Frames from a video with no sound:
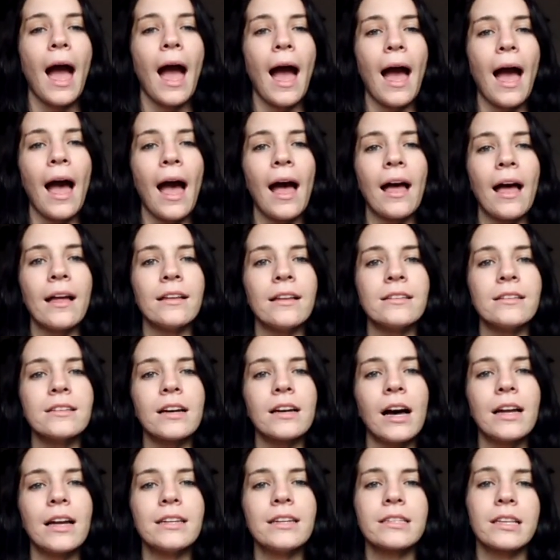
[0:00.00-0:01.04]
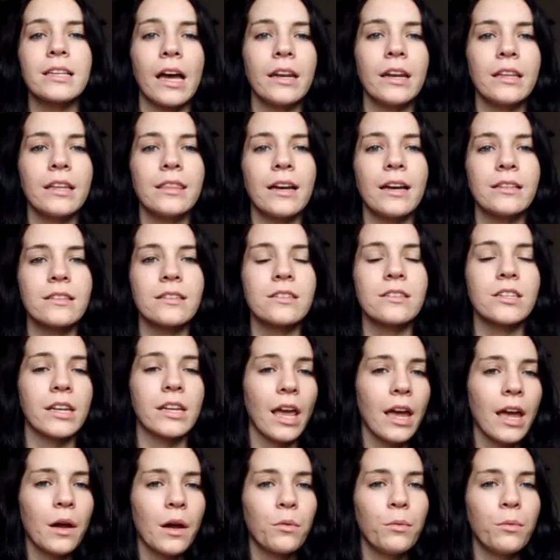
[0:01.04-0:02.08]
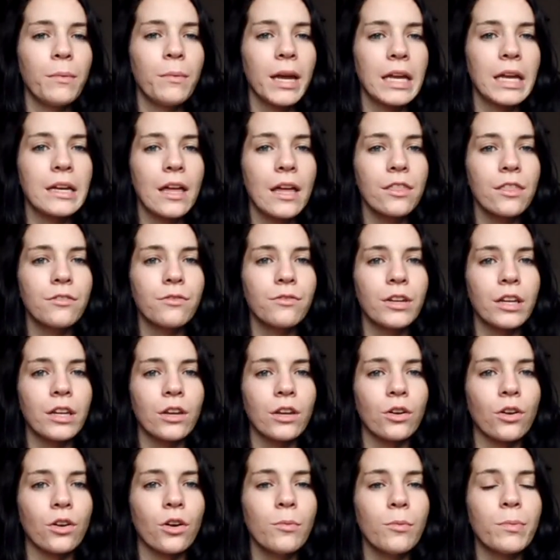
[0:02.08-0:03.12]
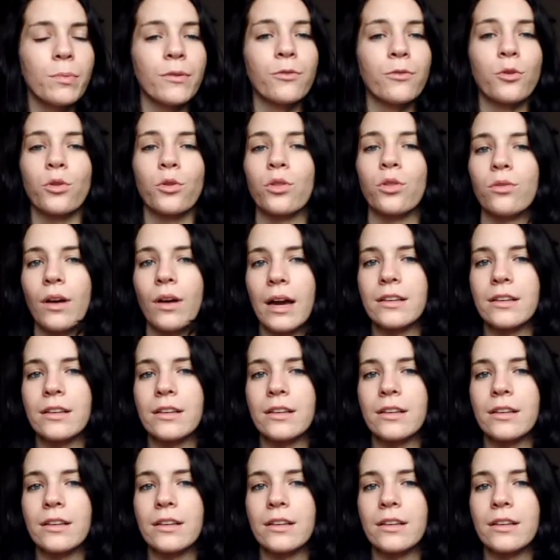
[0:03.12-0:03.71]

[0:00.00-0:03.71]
And I decided that today I will make another video before